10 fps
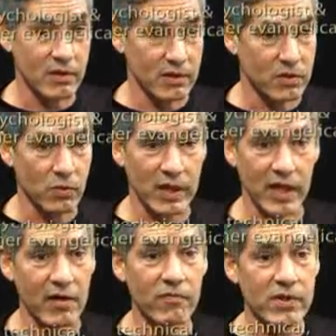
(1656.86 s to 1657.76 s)
doing
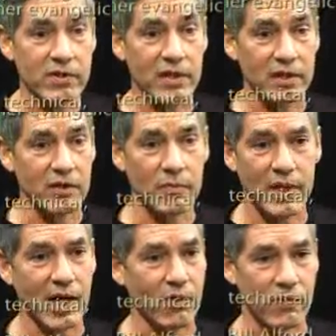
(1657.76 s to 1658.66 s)
everything in your
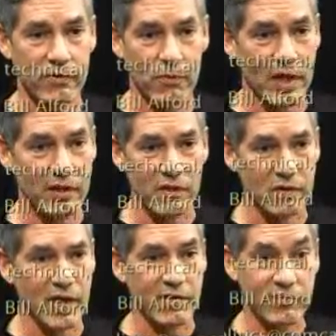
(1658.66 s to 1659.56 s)
power throughout your
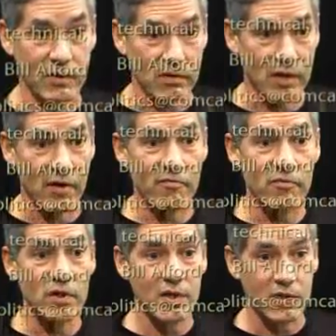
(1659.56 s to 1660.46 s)
life to love
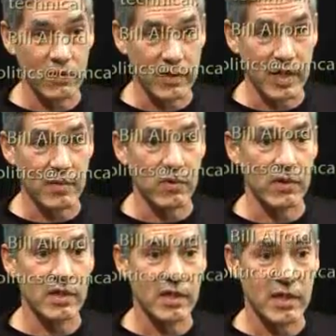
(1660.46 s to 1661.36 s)
your neighbor
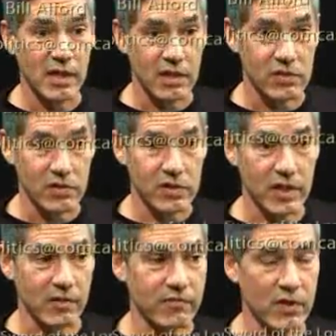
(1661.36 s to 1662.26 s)
as
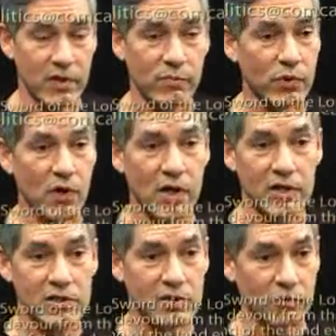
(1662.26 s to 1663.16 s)
yourself in the
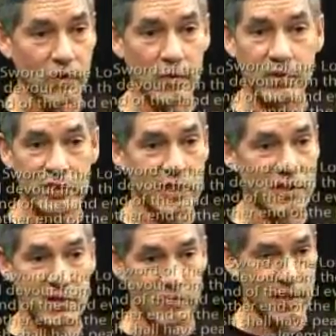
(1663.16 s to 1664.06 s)
broadest global
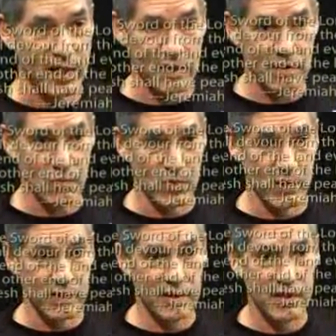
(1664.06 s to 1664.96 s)
sense of that
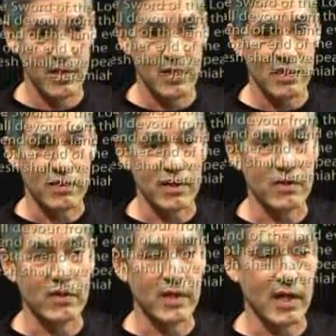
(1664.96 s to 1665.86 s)
word, then
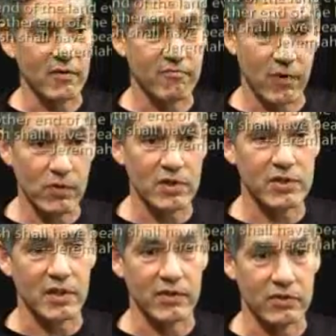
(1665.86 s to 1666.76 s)
you're not focused
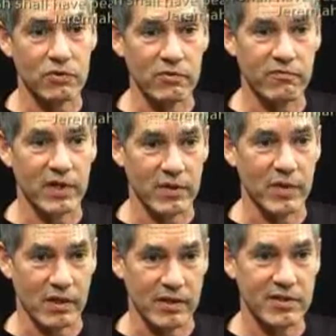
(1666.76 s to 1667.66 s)
on the true
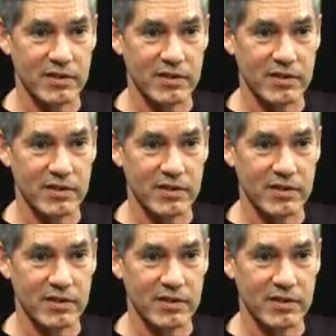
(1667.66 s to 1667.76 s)
fundamentals.